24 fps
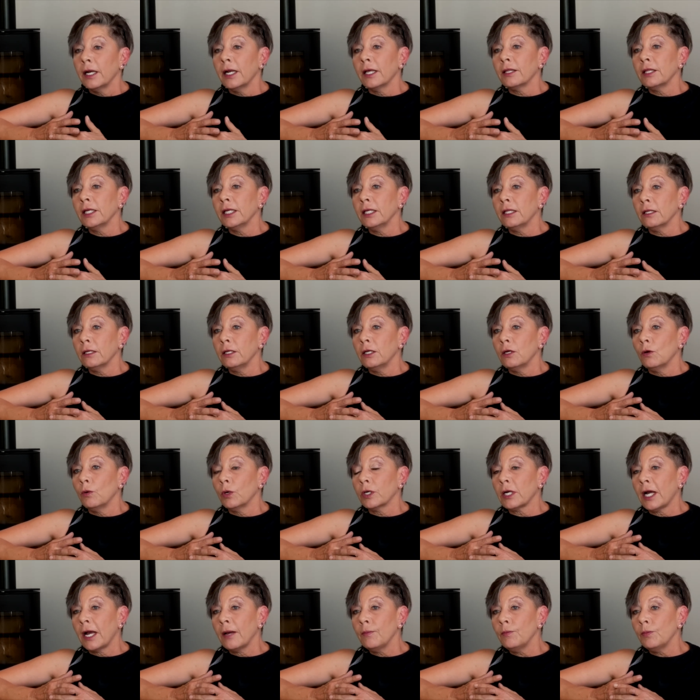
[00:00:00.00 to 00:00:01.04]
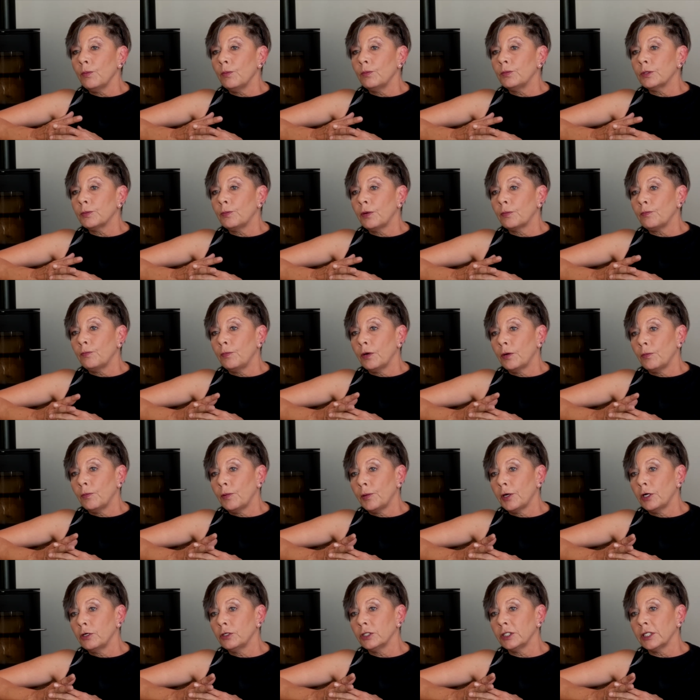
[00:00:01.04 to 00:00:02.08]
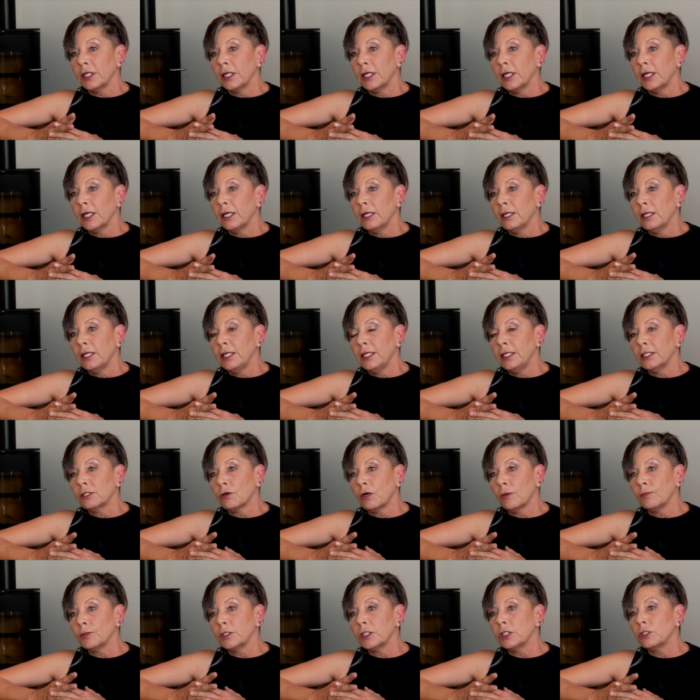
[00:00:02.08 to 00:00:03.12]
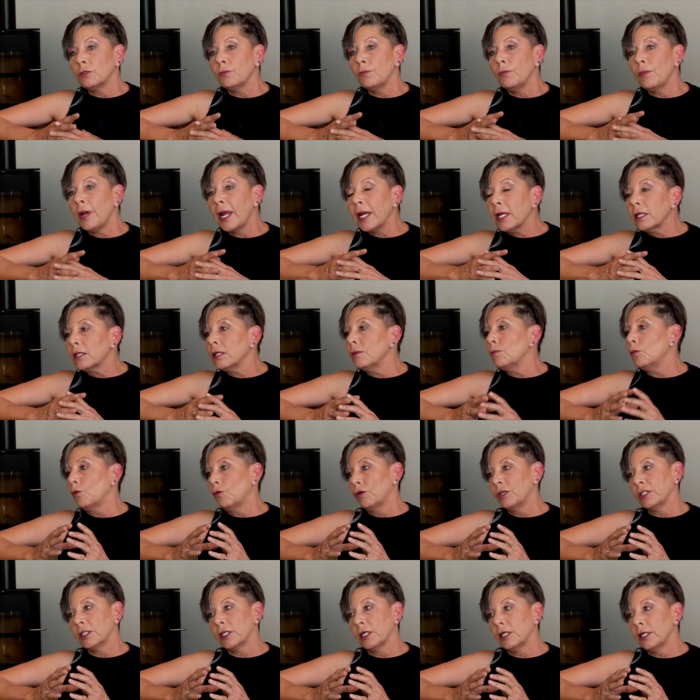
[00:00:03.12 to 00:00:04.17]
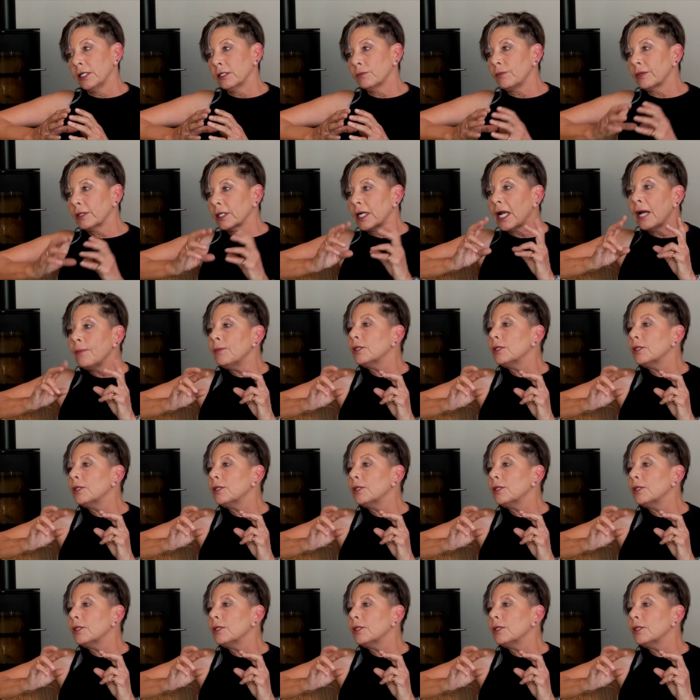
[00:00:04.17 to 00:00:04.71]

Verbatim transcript: And I think, you know, what I'm proposing in these crops is to make them more resilient.